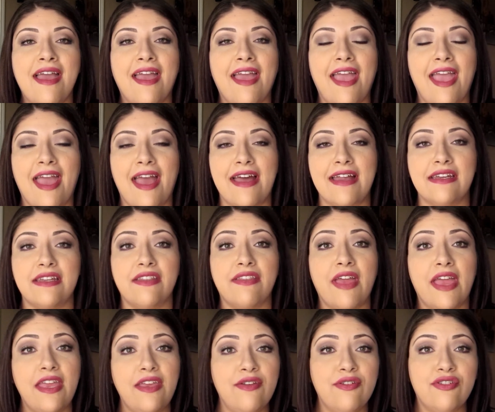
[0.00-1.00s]
and
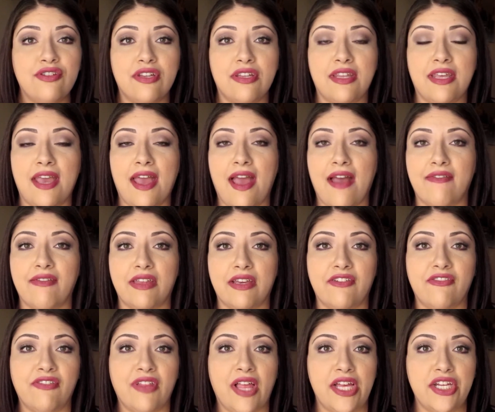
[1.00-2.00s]
they usually have like
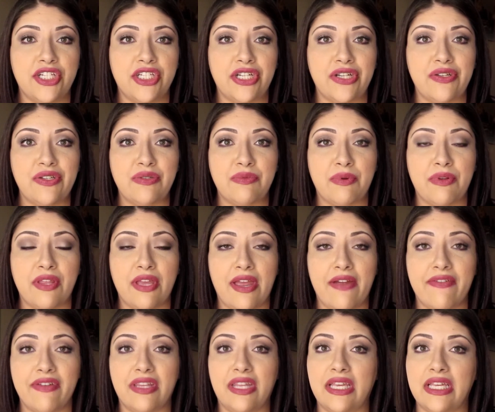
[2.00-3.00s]
flash sales where
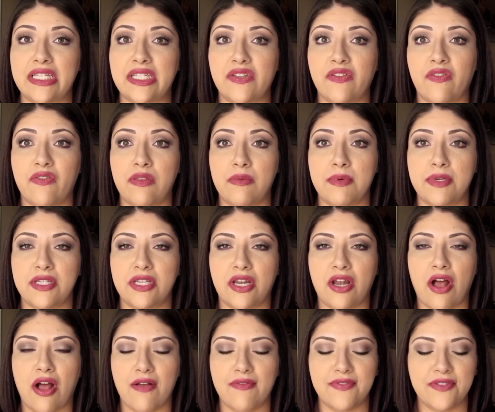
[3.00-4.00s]
everything is 50%
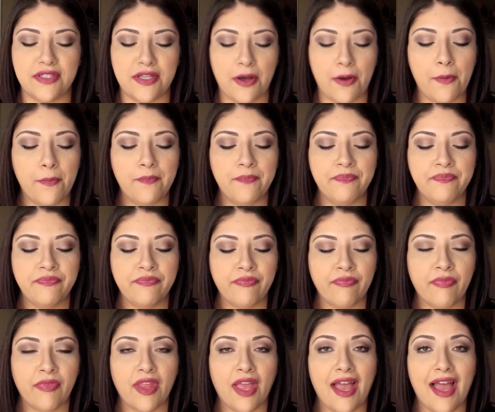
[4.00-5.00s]
off. So
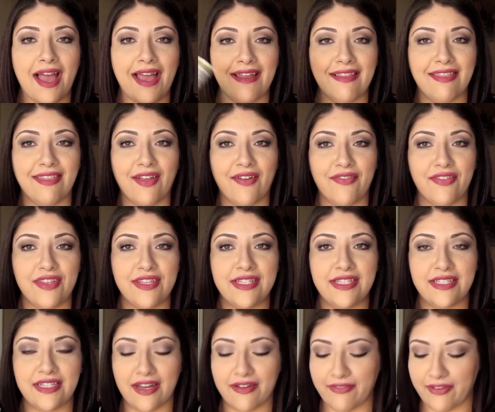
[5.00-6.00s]
I love this
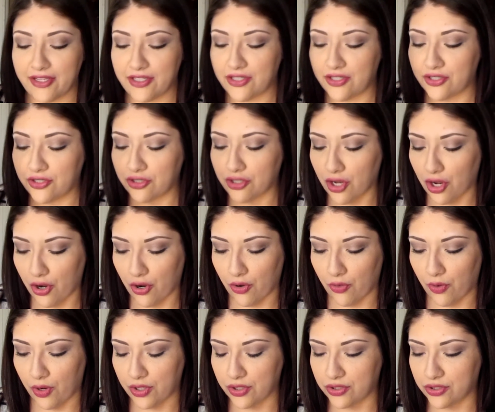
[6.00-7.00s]
stuff. It's
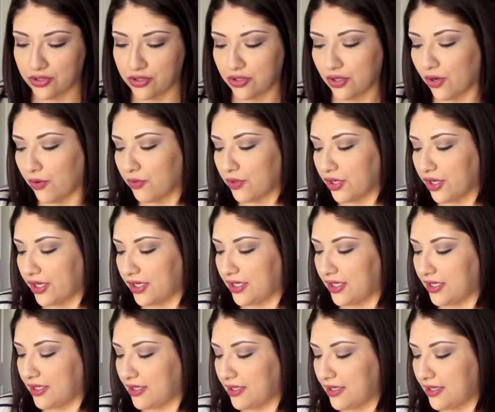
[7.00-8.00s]
so good.
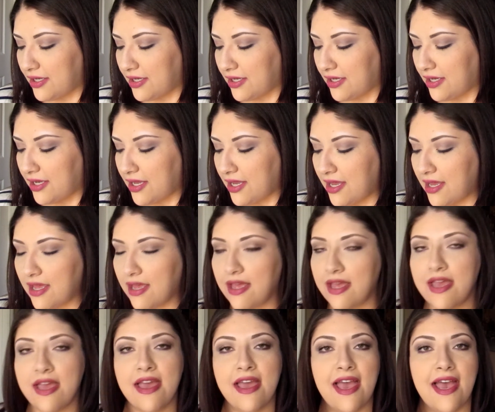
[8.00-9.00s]

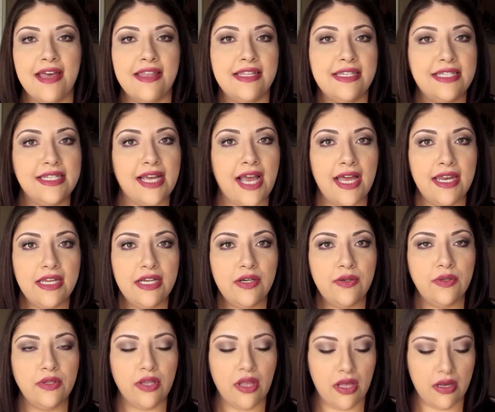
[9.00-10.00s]
And then to kind of
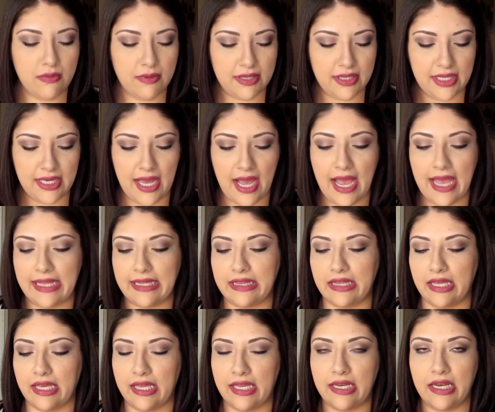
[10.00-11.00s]
go along with the
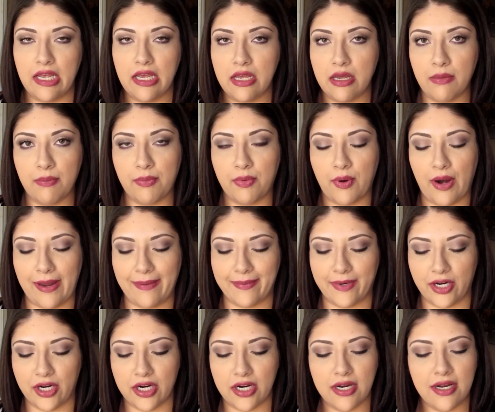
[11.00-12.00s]
eyelid
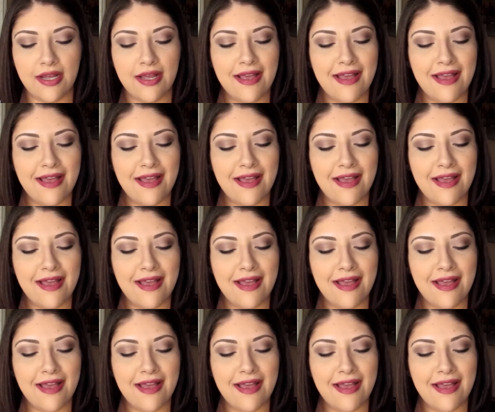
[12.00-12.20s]
primer,